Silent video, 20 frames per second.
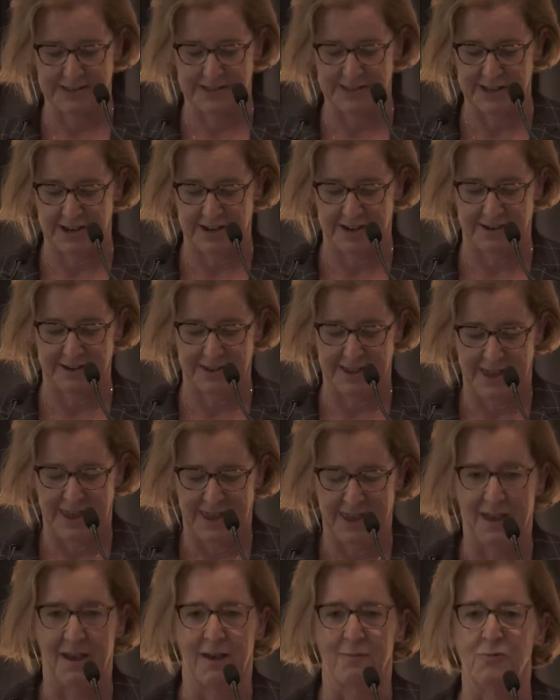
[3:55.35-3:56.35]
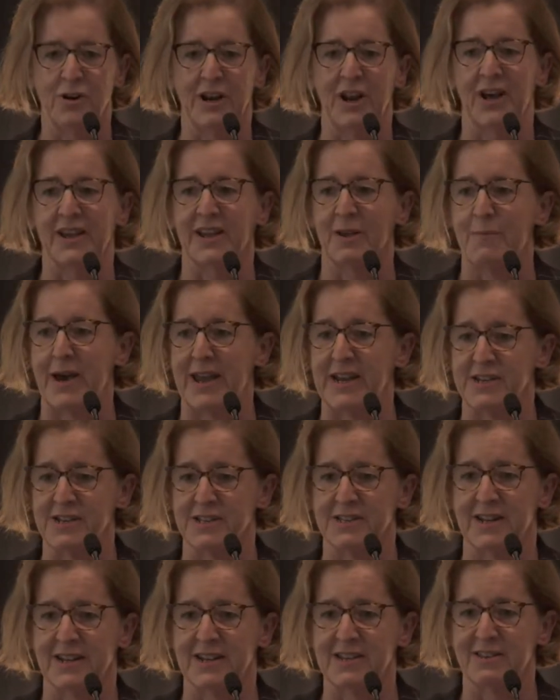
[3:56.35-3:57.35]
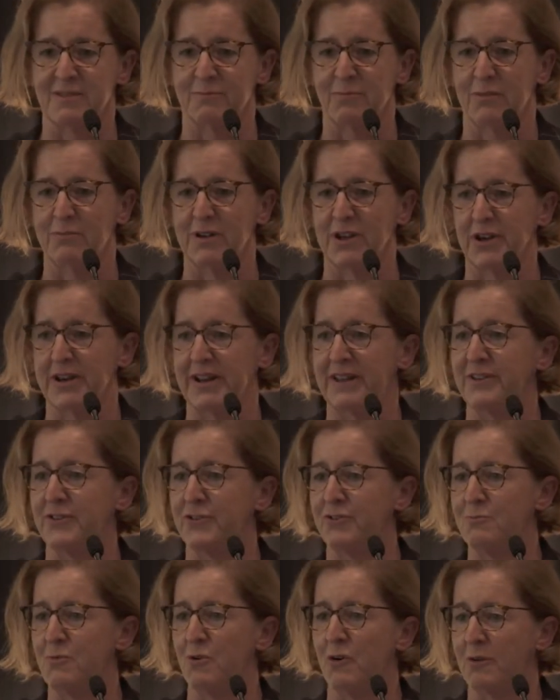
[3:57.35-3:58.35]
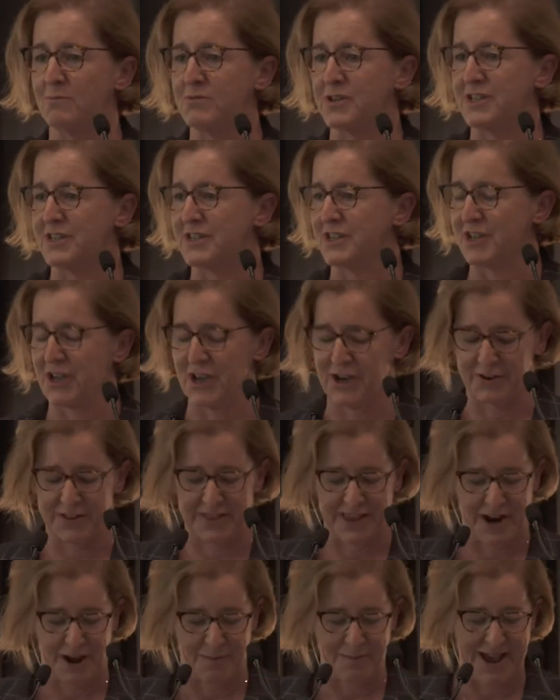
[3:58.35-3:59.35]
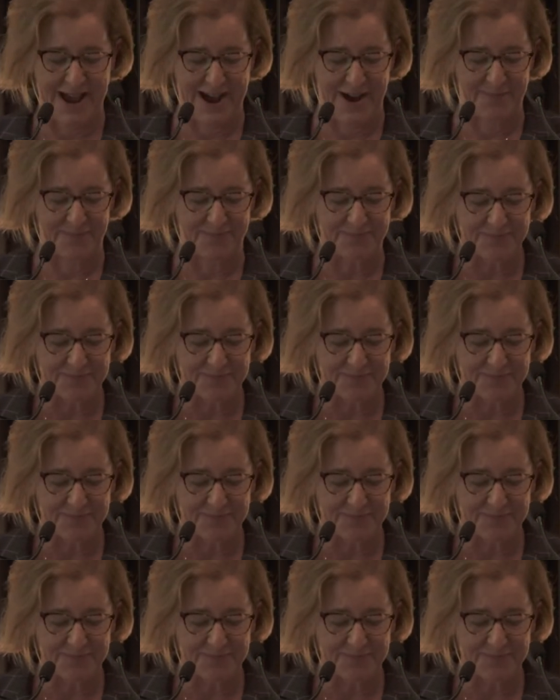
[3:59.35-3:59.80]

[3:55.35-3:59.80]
So I'm really like a major's lease. I've probably got another two more options to go and then I'm out.